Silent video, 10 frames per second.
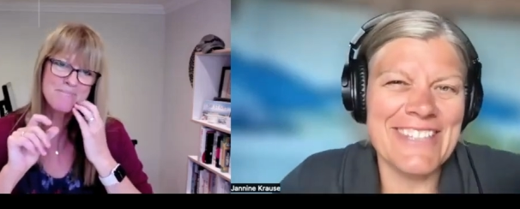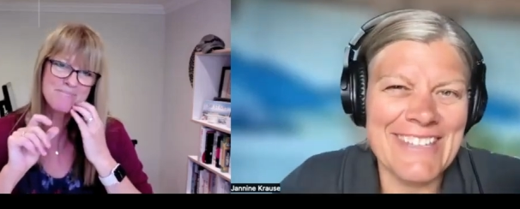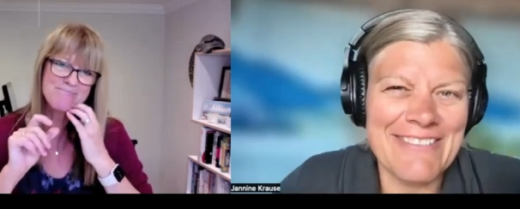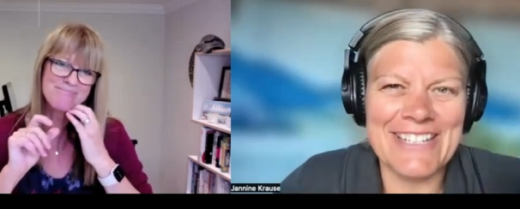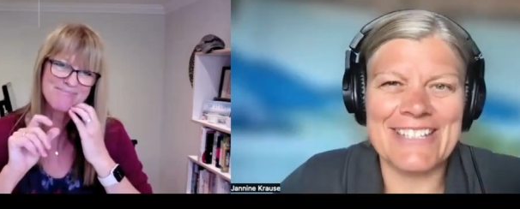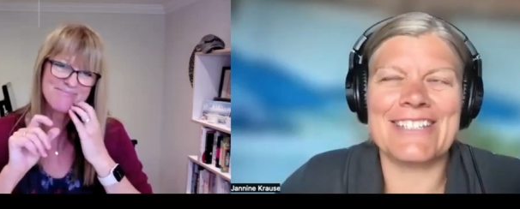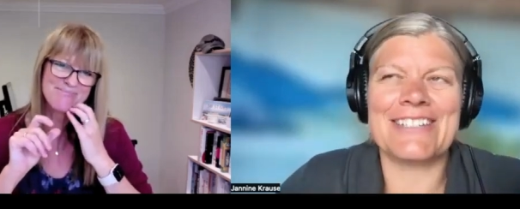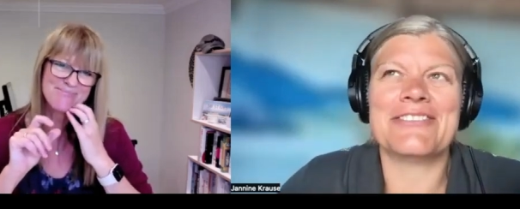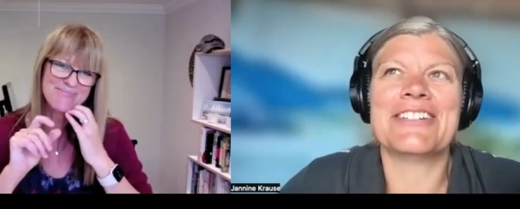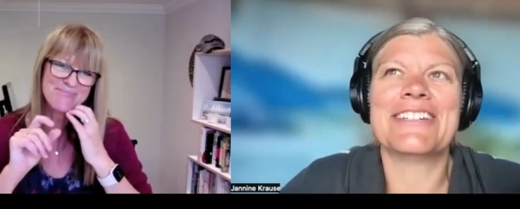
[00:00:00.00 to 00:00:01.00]
Speaker 1: really want to
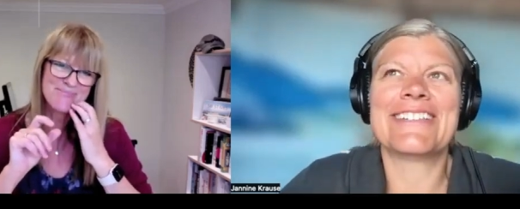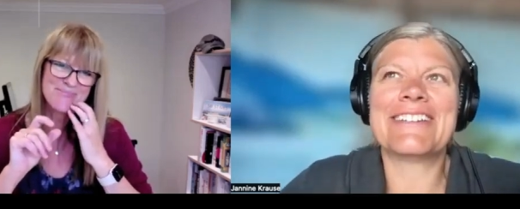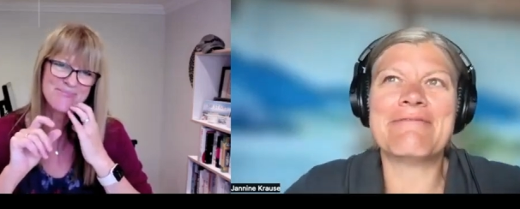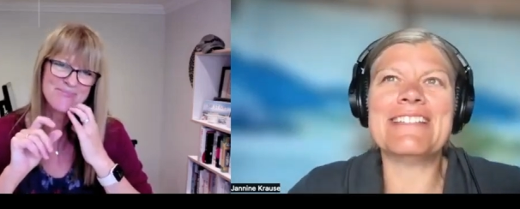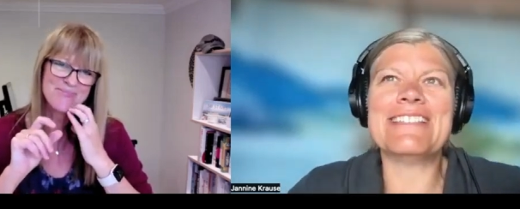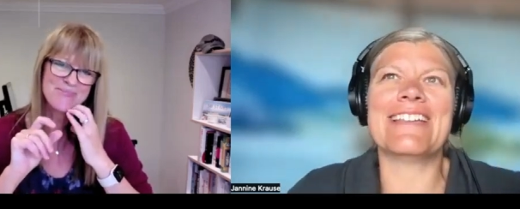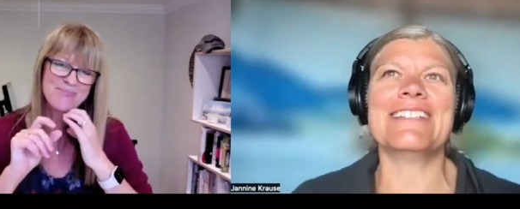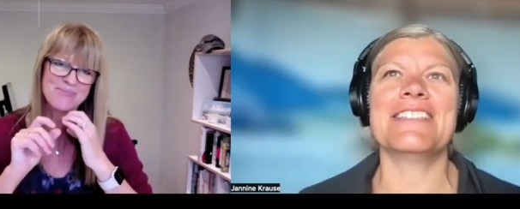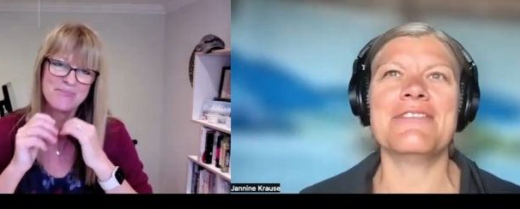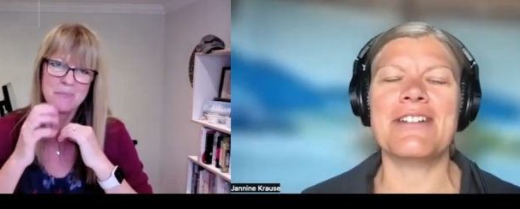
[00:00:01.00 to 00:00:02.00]
do like what
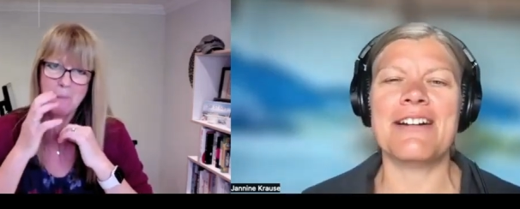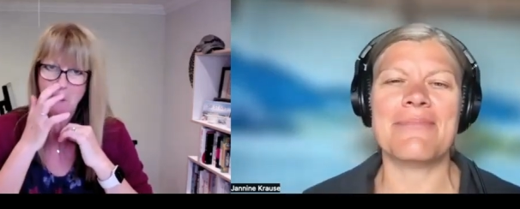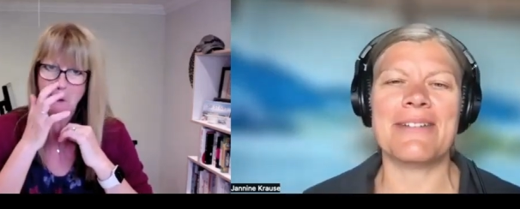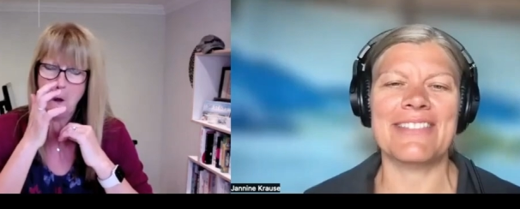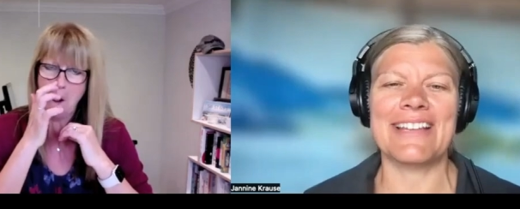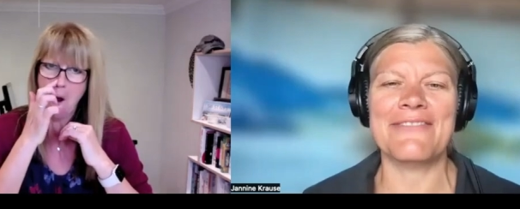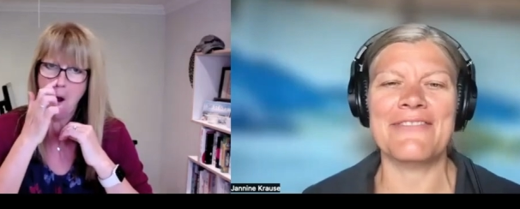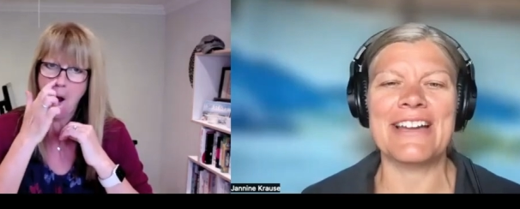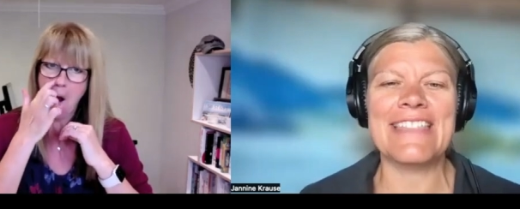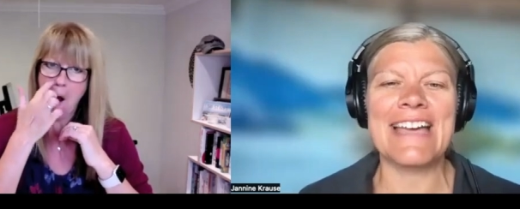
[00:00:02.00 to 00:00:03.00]
lights you up i thought i
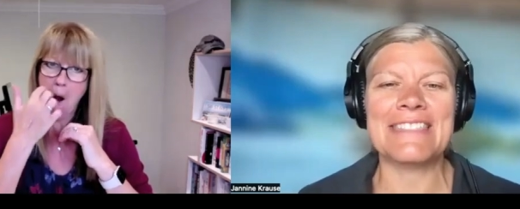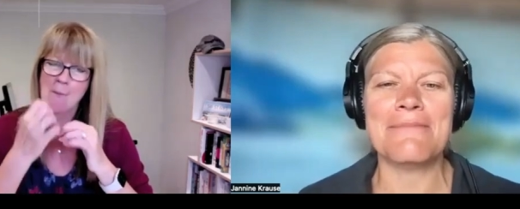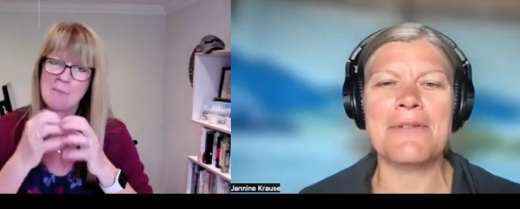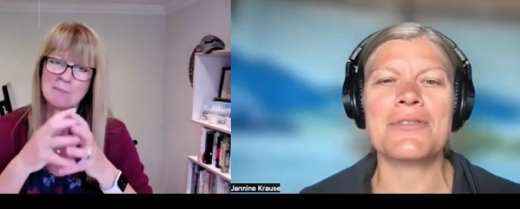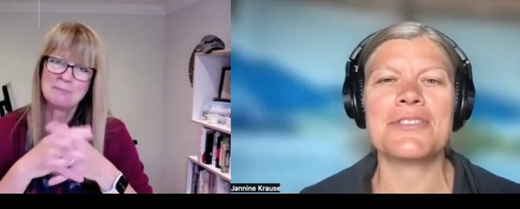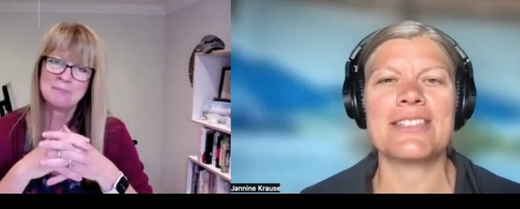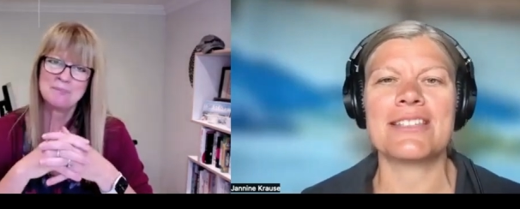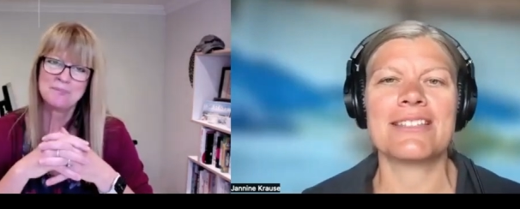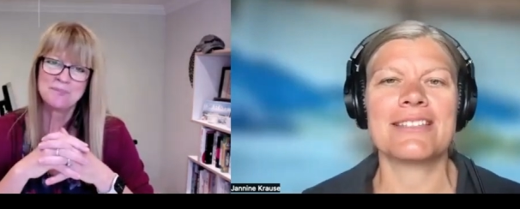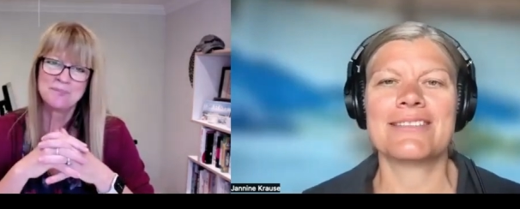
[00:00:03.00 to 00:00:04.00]
find that the most